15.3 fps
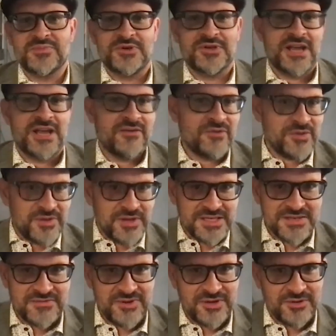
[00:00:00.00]
But
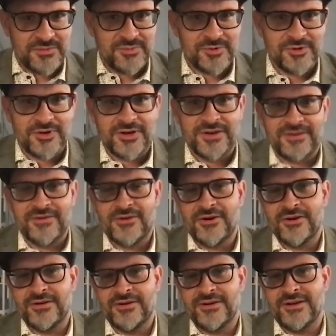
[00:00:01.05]
everything's available
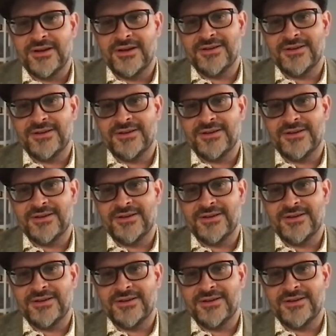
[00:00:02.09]
on